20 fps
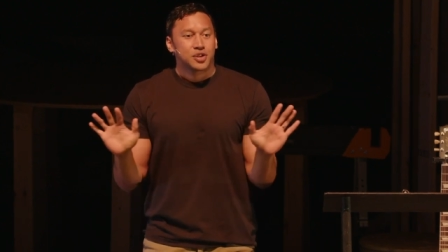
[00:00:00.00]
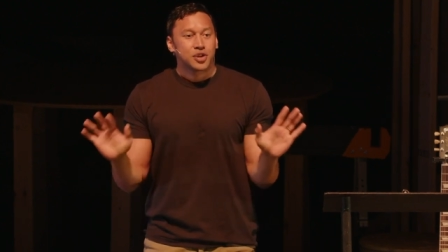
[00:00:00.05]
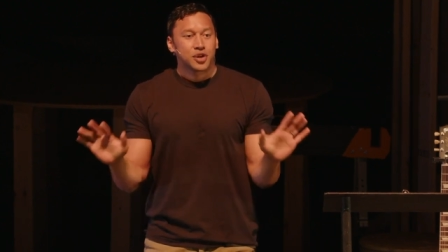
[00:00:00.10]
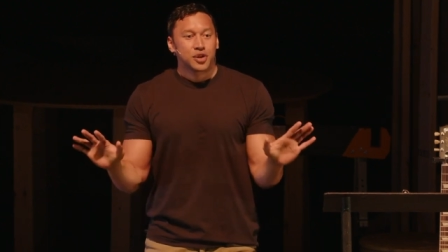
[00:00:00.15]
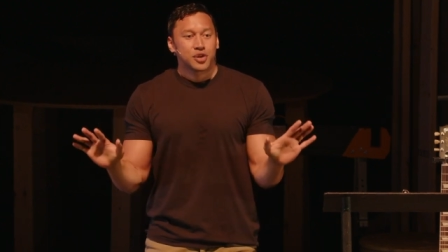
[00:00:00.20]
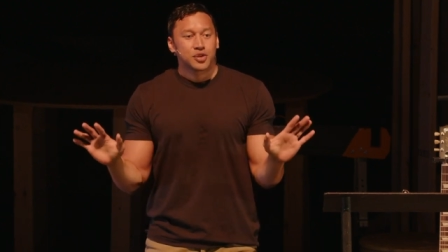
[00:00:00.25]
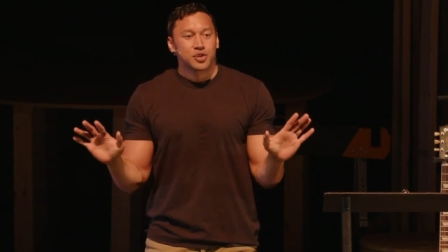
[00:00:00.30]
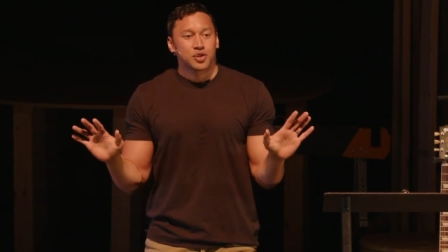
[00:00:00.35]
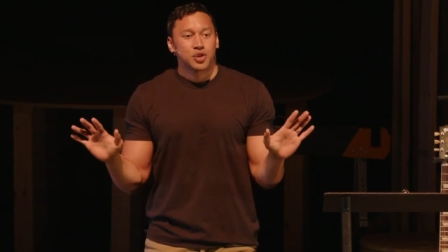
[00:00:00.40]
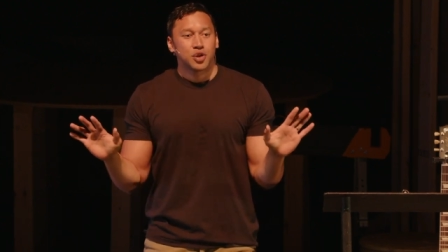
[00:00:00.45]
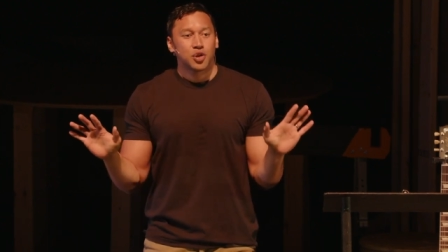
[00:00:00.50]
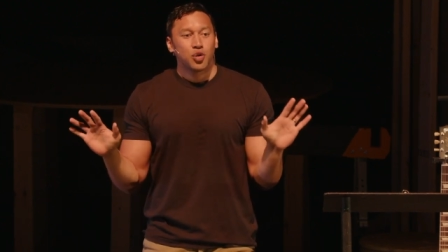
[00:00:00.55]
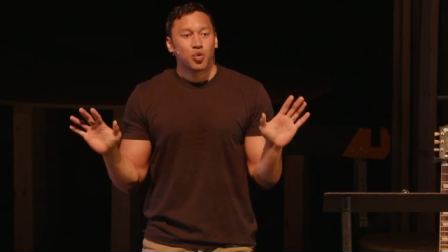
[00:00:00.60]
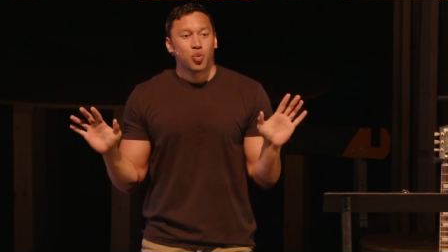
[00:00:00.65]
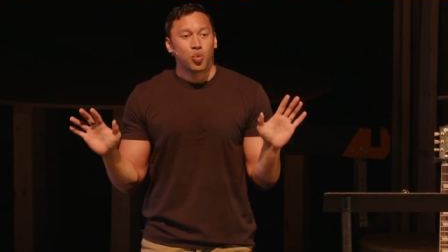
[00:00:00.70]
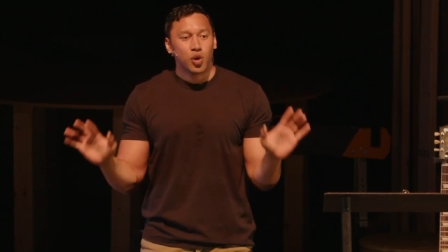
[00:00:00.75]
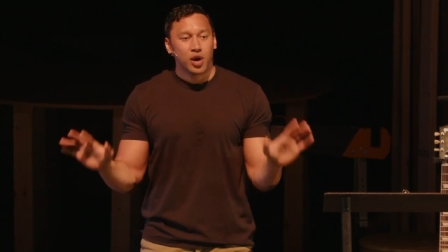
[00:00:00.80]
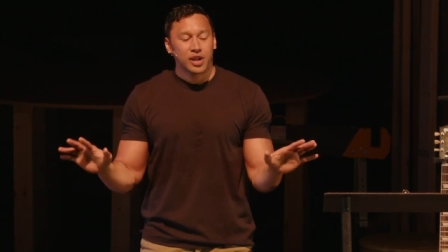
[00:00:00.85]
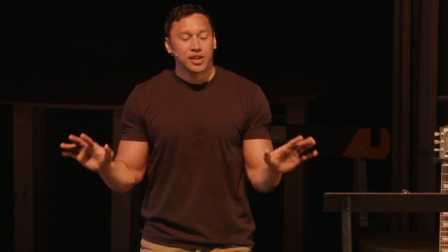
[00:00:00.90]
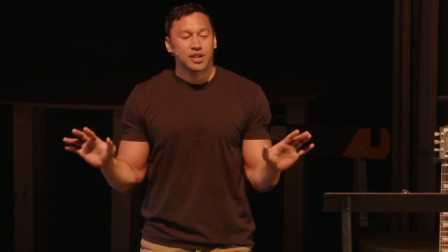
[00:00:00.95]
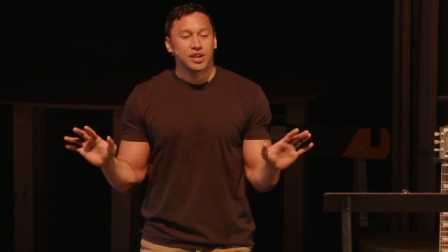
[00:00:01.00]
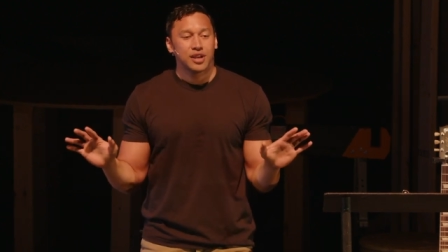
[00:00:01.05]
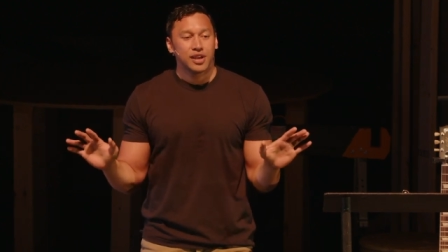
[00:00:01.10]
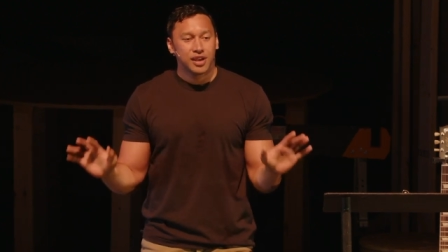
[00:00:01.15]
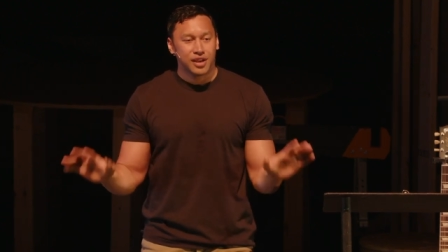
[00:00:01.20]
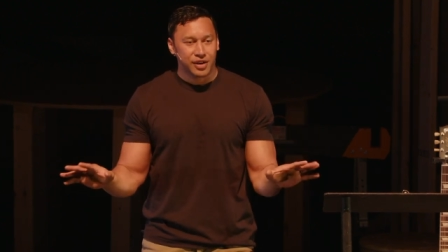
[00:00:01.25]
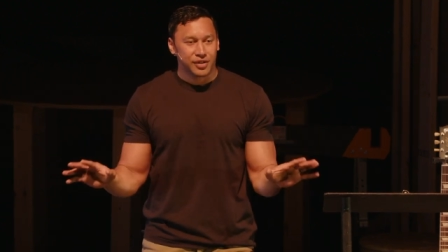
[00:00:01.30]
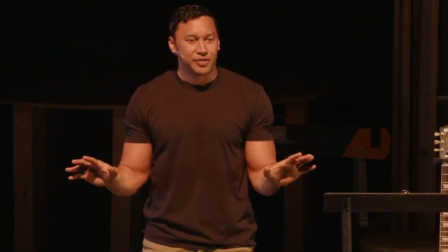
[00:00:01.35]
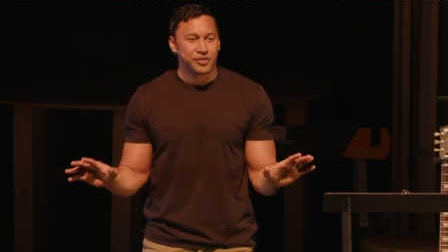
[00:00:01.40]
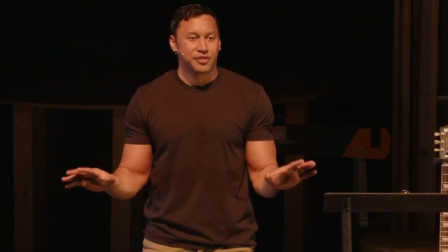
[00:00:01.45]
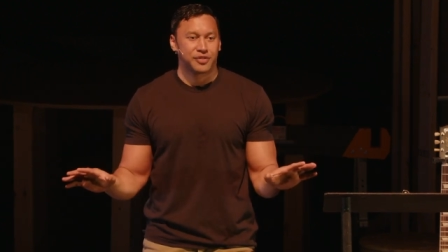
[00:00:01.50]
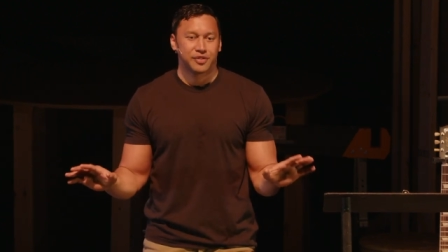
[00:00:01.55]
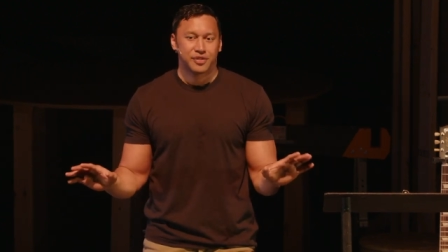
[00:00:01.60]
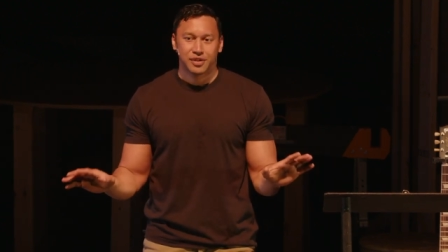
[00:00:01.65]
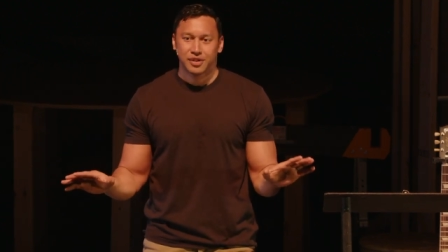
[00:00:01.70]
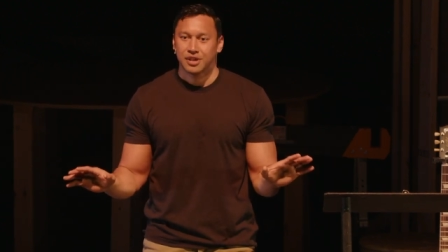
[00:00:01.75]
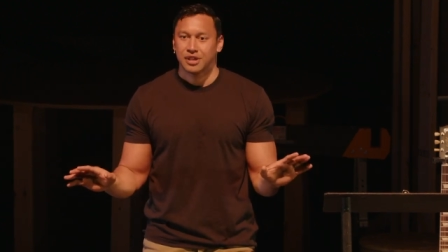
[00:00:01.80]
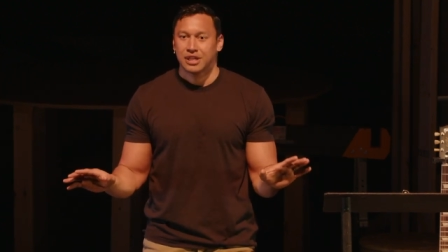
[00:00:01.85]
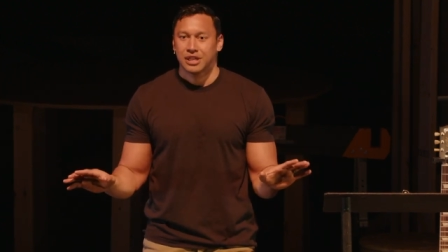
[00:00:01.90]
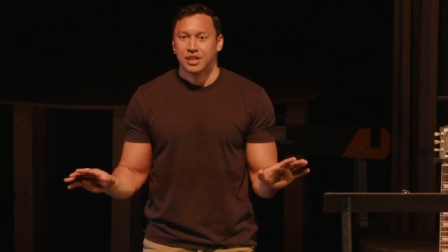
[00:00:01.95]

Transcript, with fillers: Church, what if